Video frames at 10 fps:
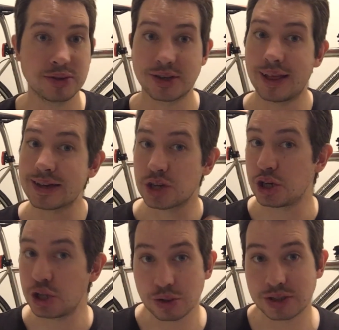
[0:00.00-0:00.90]
So that's a
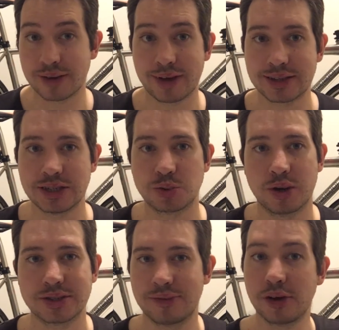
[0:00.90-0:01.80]
huge advantage,
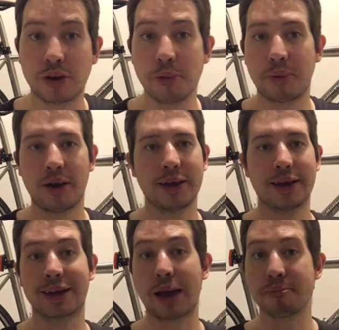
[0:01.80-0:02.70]
whereas if you go buy
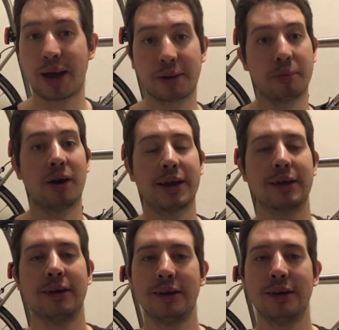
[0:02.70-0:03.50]
a Campag bike,